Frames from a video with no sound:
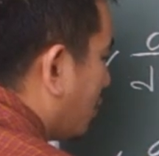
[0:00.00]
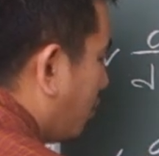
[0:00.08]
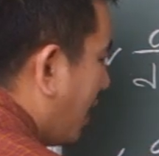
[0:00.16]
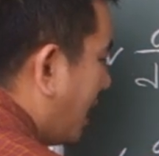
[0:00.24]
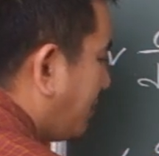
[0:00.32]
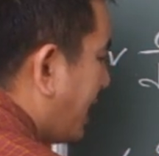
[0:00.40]

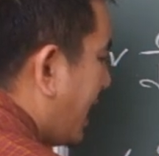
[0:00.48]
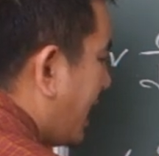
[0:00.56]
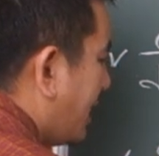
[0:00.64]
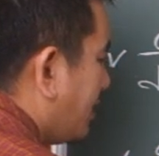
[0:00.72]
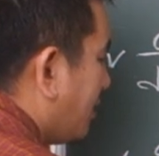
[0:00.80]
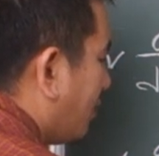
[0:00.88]
1
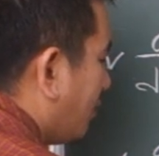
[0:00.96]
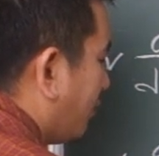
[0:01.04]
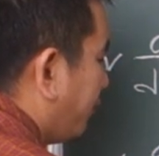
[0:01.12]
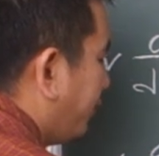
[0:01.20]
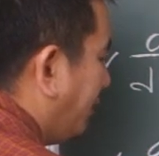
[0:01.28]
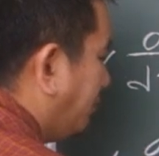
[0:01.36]
by
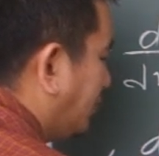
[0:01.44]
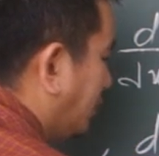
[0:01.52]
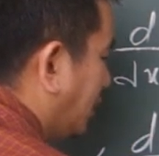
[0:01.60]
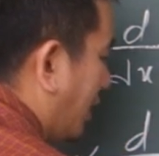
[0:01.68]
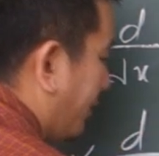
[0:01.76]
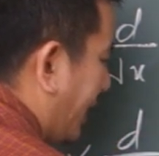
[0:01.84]
5th
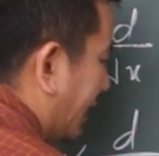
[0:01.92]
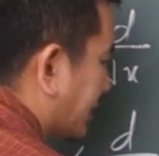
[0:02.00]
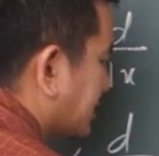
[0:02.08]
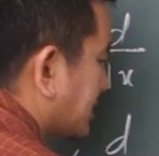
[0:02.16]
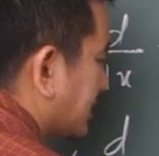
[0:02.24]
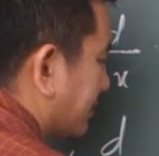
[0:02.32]
root of
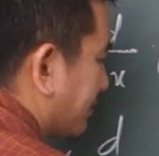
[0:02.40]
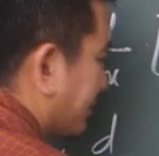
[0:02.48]
x?